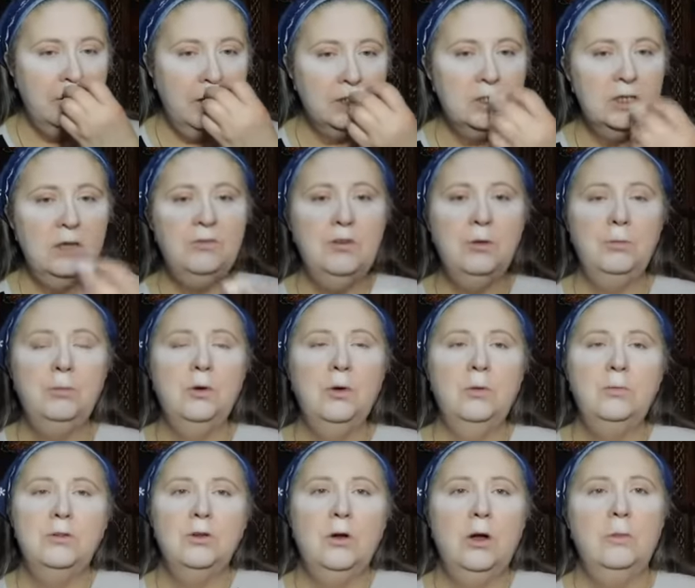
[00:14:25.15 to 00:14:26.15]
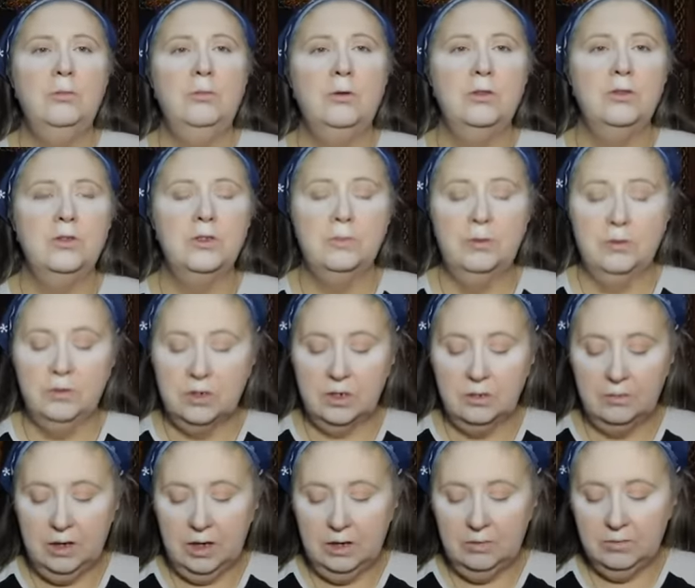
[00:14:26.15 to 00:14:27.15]
Because if your boobs are up where they're
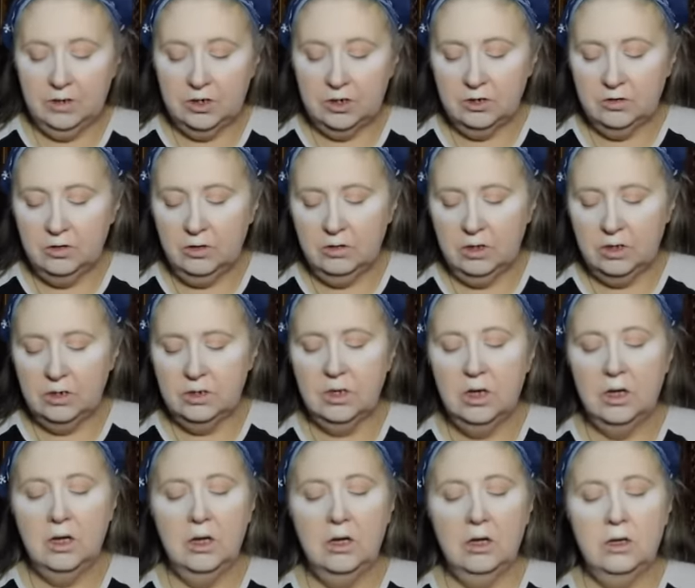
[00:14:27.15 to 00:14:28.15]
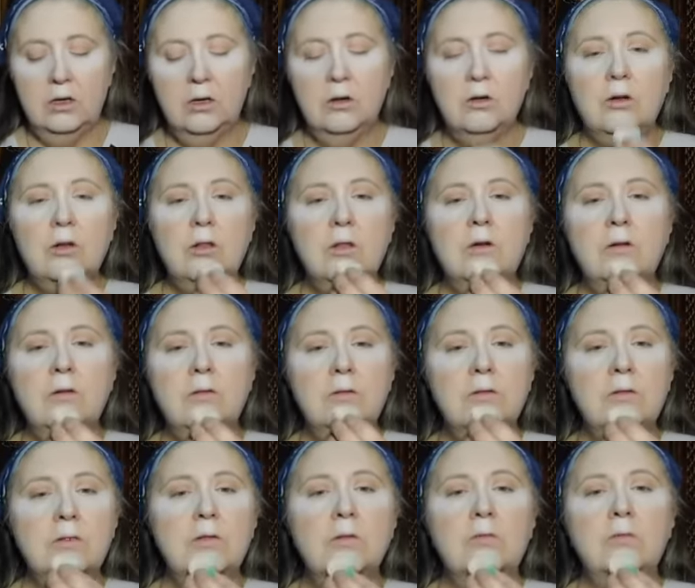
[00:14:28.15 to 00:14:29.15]
supposed to be, did you know this? Your
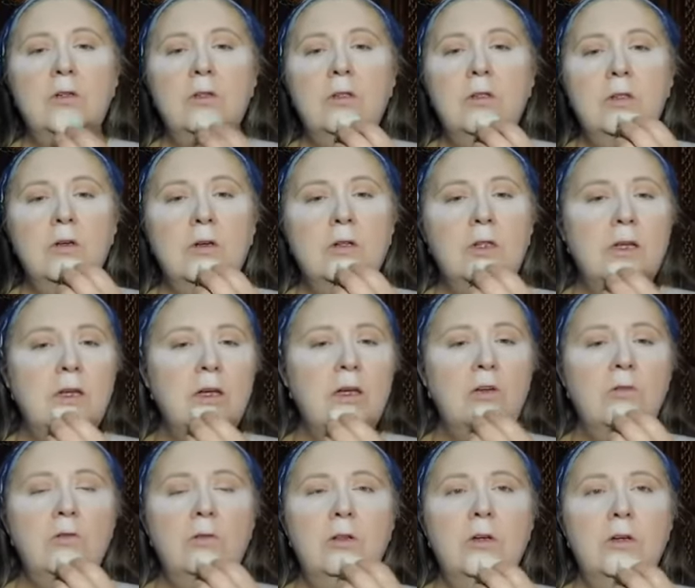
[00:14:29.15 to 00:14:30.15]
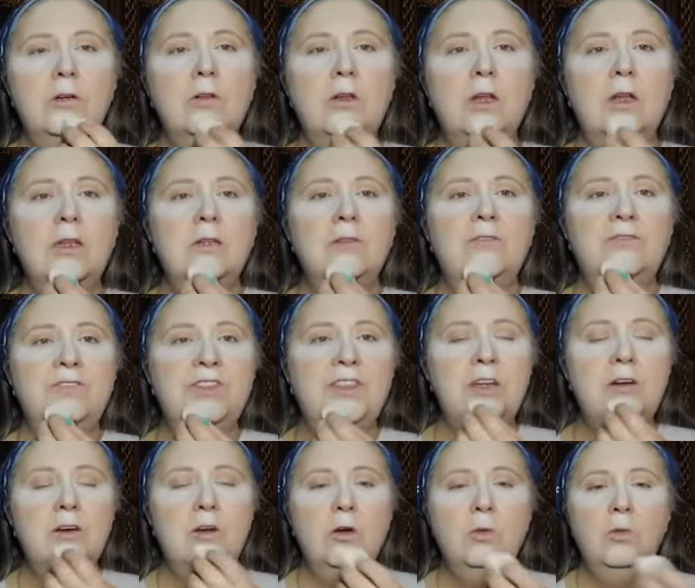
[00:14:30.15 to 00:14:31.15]
clothes will look like... You look
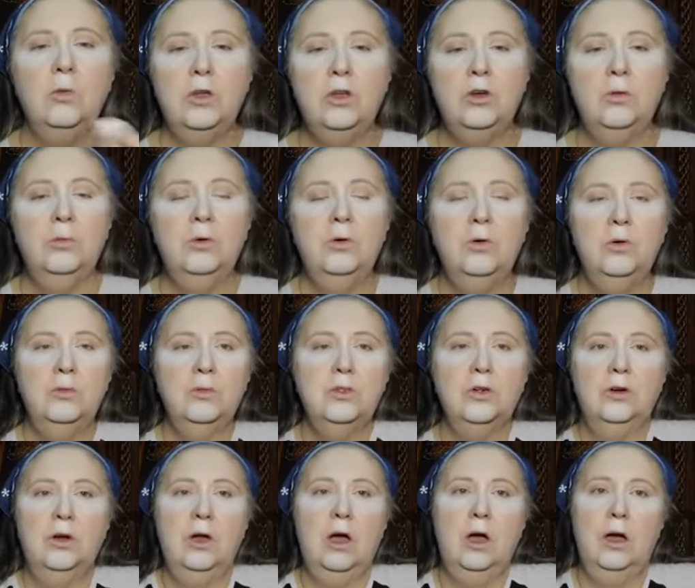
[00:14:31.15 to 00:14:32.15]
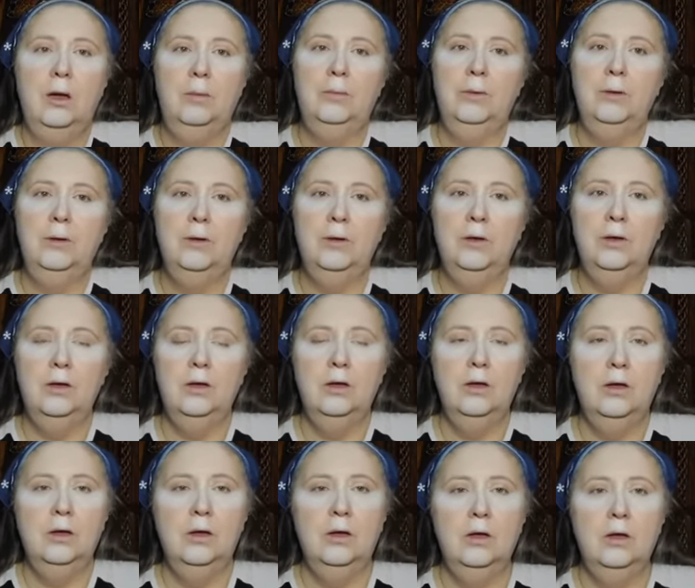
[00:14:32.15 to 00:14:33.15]
thinner when your boobs are up.
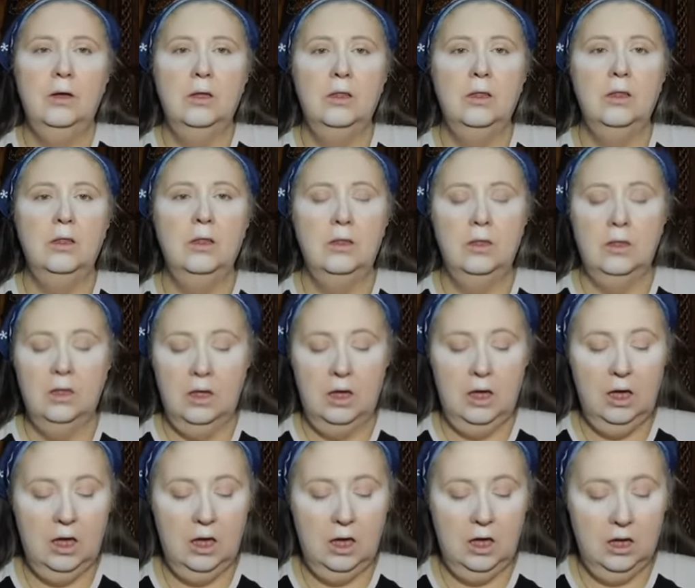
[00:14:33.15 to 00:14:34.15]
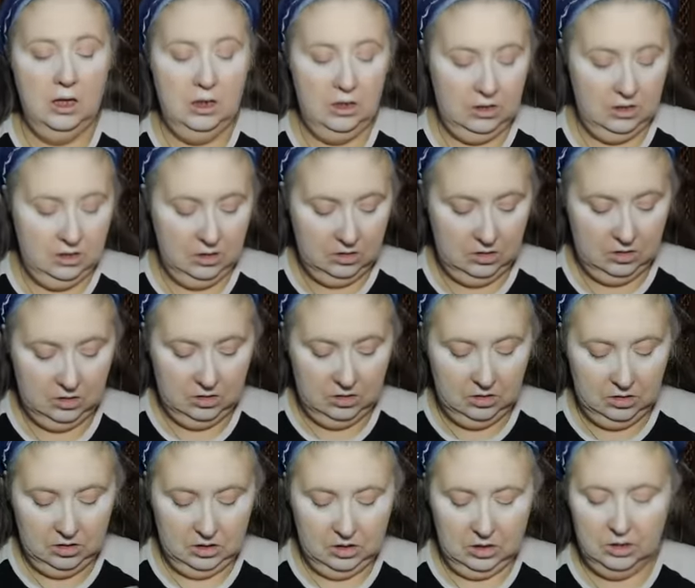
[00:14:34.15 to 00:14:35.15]
And...
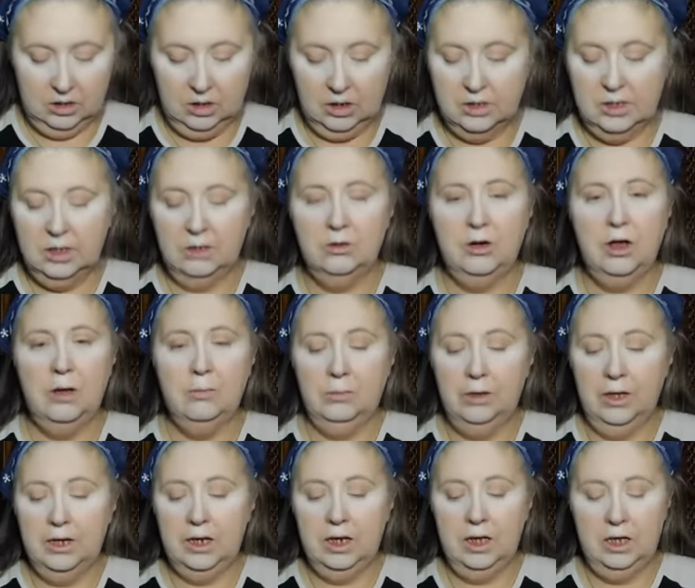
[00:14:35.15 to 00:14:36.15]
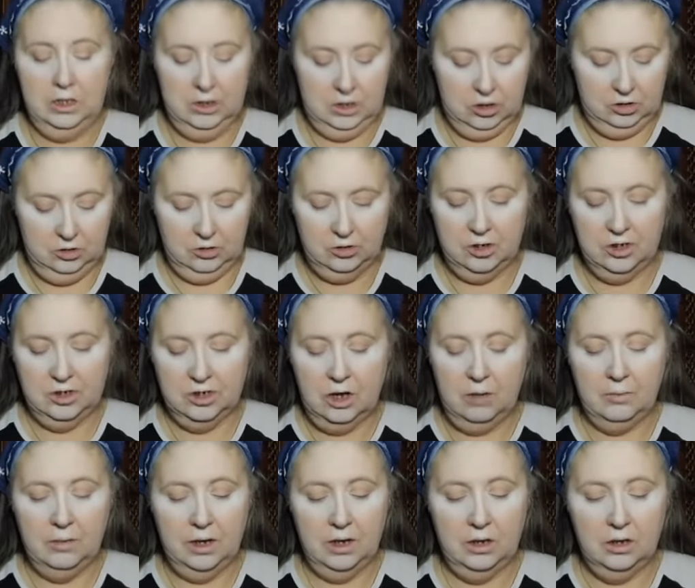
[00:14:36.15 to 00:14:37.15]
because they're not blending into your
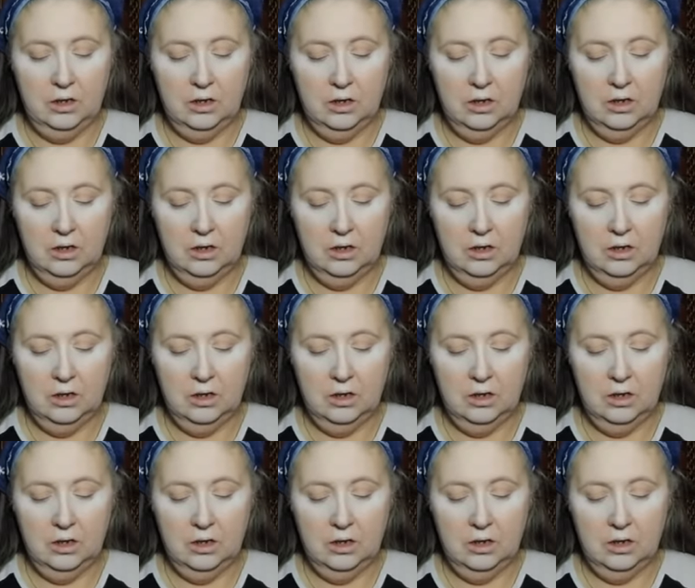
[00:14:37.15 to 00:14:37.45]
stomach.